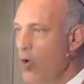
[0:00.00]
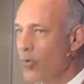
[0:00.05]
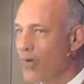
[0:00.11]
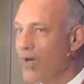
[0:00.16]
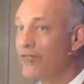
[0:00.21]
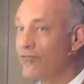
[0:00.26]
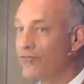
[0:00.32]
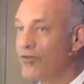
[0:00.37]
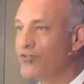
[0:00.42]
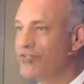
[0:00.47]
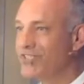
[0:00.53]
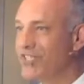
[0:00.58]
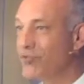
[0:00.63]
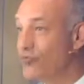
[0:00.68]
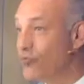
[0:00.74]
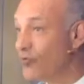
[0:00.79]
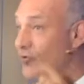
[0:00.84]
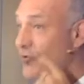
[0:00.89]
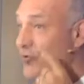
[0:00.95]
I first
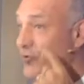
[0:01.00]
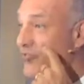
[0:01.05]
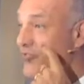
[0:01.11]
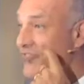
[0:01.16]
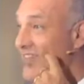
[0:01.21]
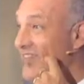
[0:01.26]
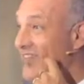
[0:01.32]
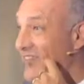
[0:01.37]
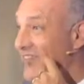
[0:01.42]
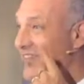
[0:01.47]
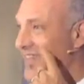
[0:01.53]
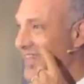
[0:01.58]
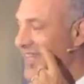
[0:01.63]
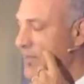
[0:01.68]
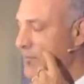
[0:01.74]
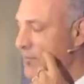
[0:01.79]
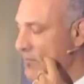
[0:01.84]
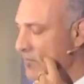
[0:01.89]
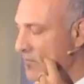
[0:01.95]
introduced this
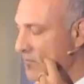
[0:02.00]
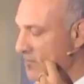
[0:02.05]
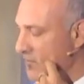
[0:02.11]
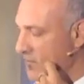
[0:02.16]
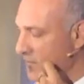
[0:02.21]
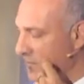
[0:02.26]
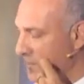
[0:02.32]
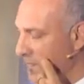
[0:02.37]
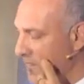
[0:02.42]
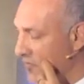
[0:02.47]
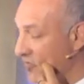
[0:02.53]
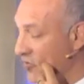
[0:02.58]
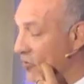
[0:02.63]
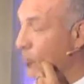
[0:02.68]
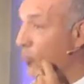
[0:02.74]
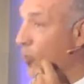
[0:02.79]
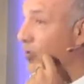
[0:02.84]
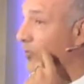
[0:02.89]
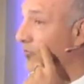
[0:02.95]
theme to the
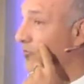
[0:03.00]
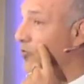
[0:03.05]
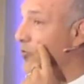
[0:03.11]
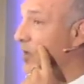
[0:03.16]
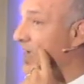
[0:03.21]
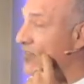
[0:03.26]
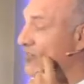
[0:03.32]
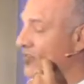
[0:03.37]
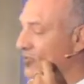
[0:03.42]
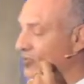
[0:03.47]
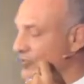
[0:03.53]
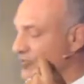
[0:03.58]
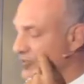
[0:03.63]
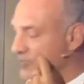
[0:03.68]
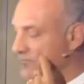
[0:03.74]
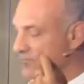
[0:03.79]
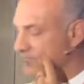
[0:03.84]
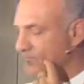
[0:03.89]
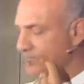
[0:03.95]
board of directors,